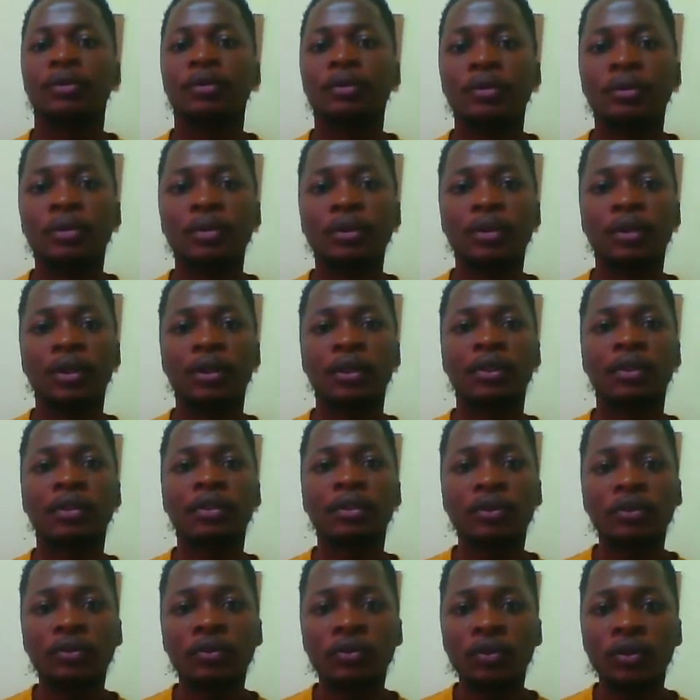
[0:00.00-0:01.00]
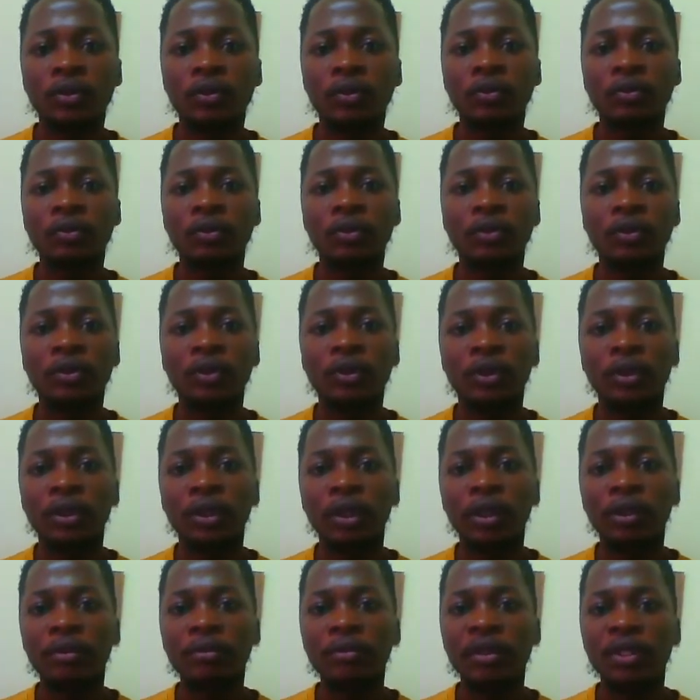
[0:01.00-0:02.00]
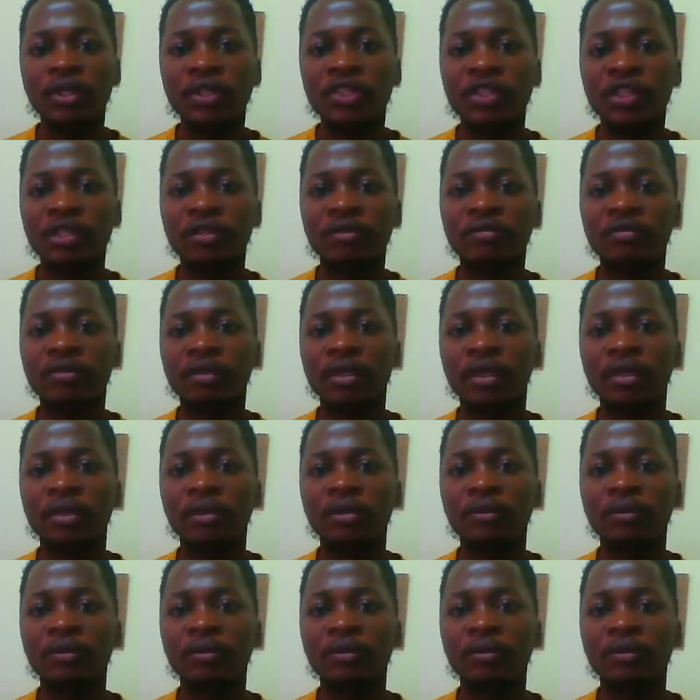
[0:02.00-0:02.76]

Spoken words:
Okay, so you name your shapefile,